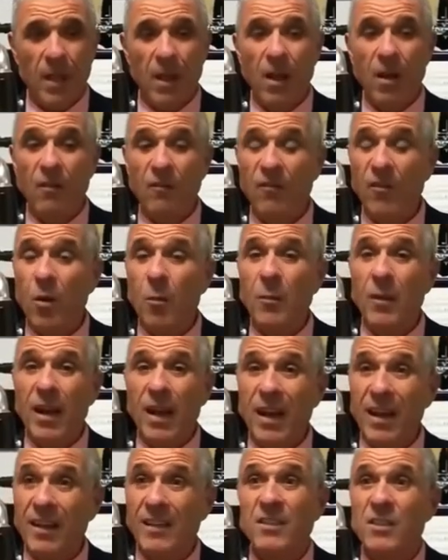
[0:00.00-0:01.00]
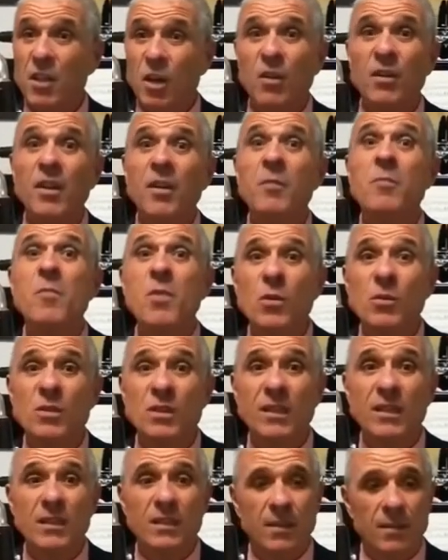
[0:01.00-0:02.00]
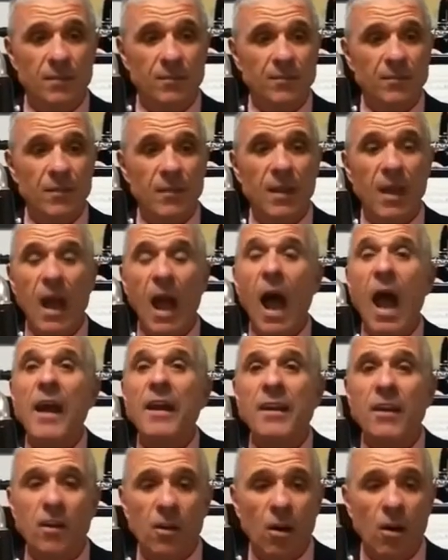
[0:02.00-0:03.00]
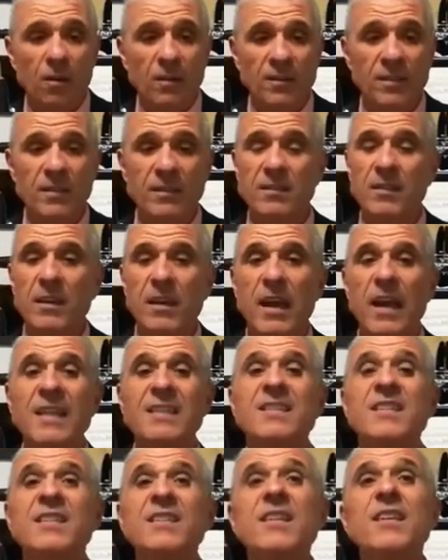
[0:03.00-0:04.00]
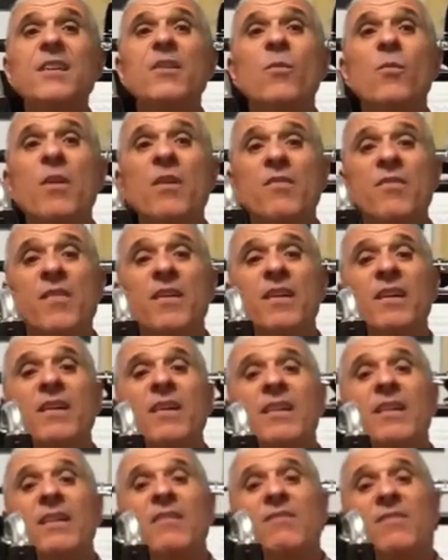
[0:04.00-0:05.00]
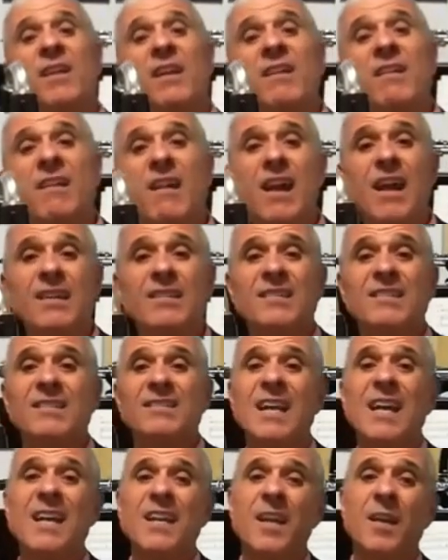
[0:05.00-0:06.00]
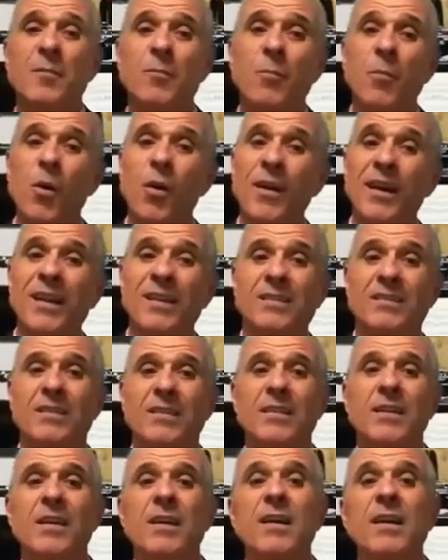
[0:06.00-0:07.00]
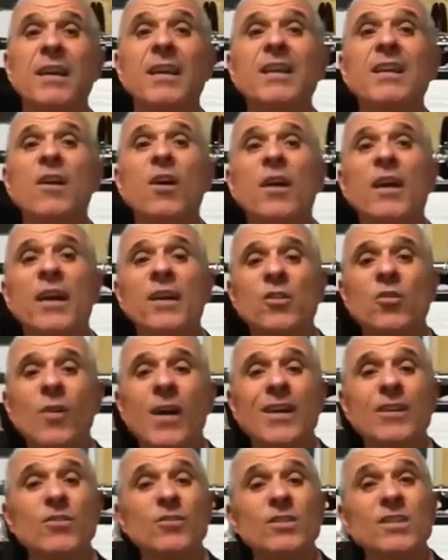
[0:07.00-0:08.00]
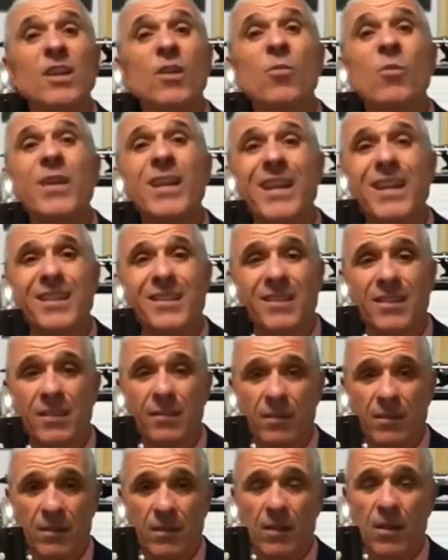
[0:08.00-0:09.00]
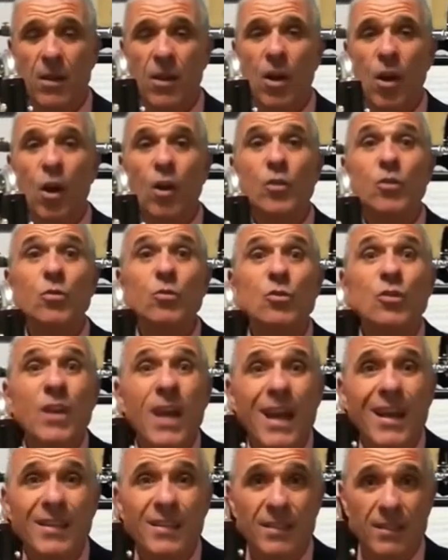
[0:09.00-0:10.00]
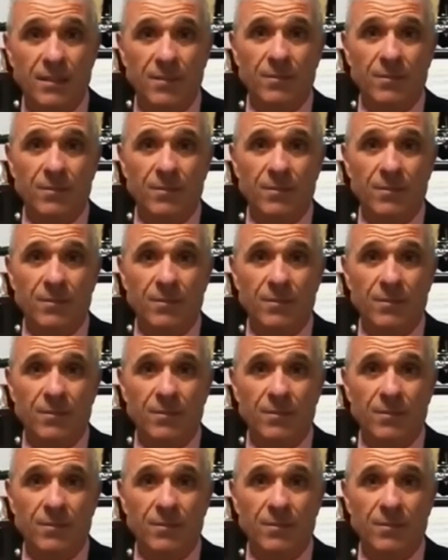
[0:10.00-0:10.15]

From electronic music, I recorded a CD with the great Italian poet Eduardo Sanguinetti, to jazz,